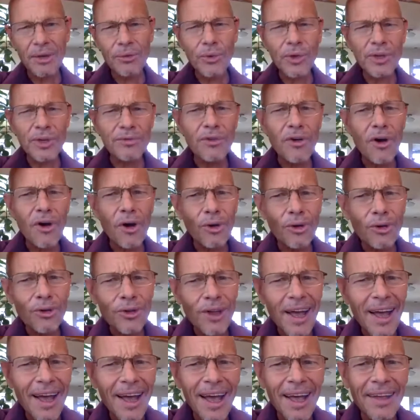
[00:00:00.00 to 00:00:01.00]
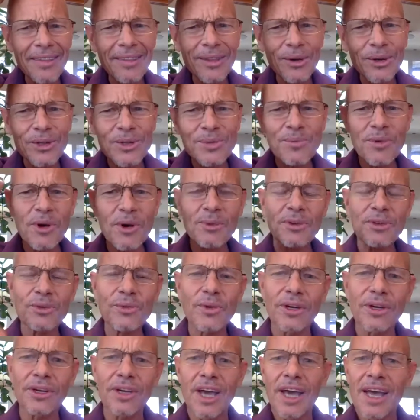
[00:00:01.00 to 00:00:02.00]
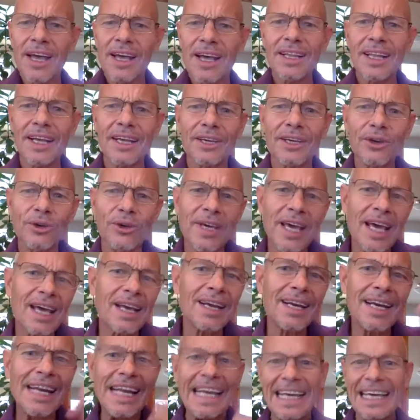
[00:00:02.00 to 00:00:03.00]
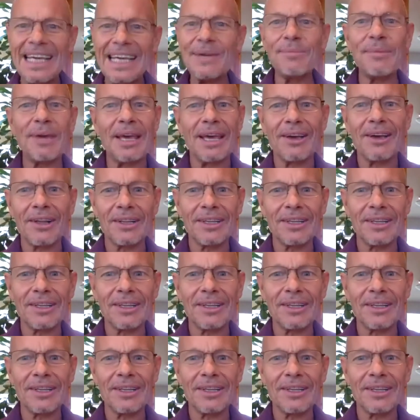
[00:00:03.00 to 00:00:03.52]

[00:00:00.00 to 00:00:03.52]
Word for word: we've all had those moments where like you get an email